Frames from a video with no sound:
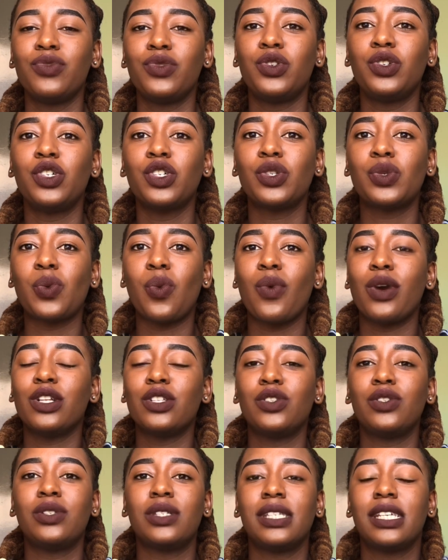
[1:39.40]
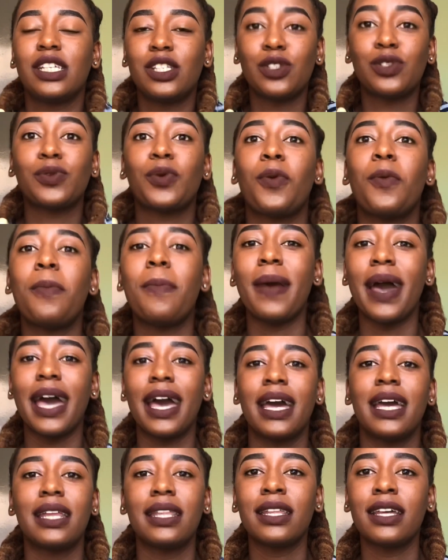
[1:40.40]
you just want it so
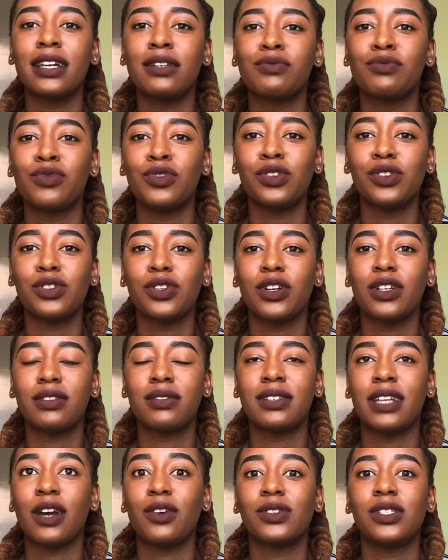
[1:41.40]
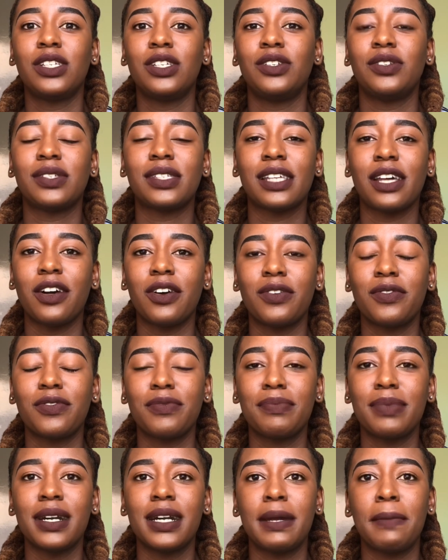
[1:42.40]
bad that you start doubting
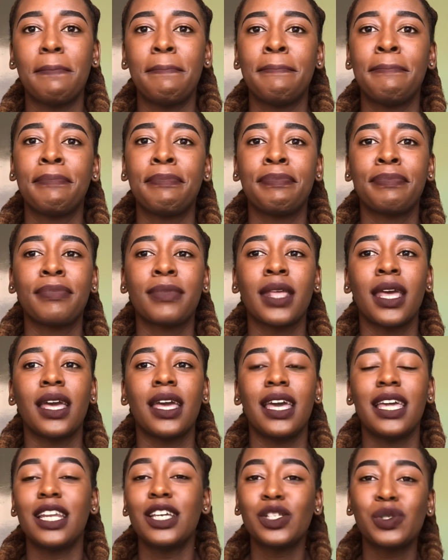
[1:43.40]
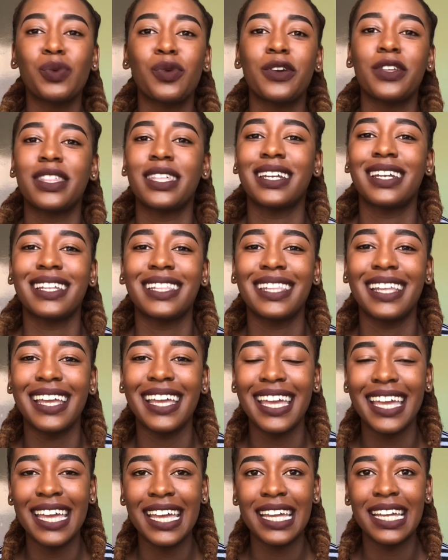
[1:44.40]
yourself. But it is worth it at
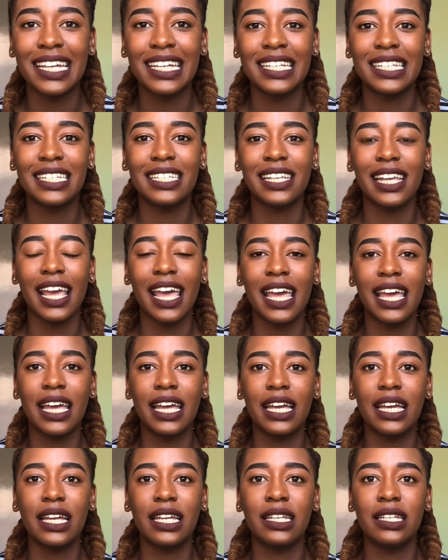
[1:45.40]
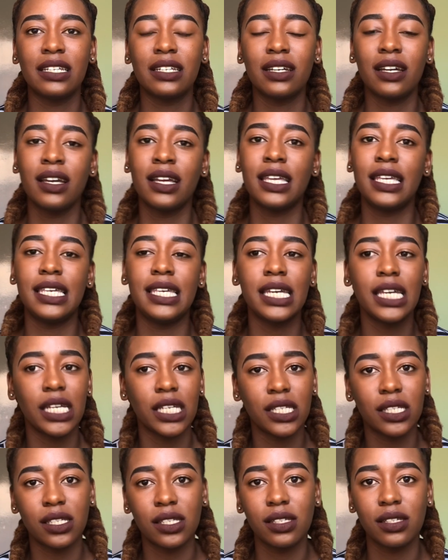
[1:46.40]
the end. And
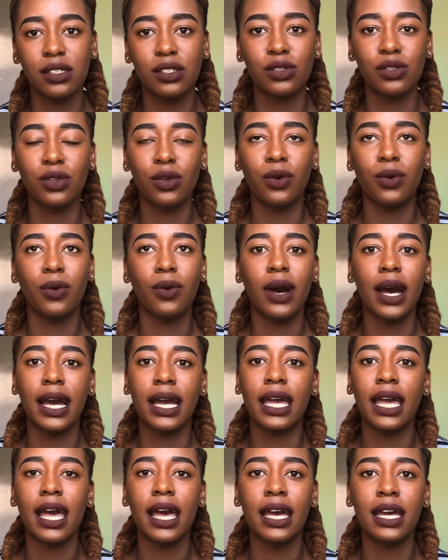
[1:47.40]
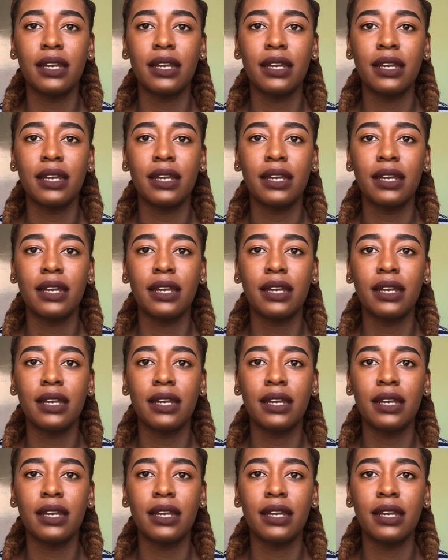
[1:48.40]
yes, so I